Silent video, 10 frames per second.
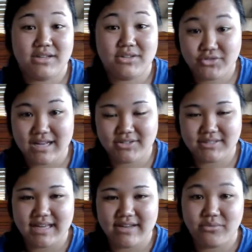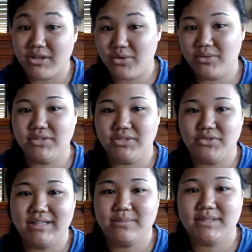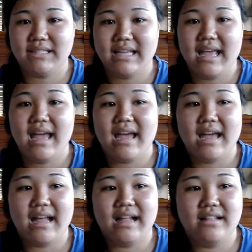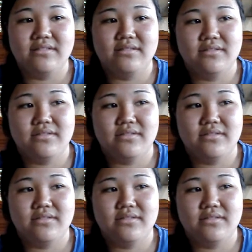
extractors have when they go into dreams, and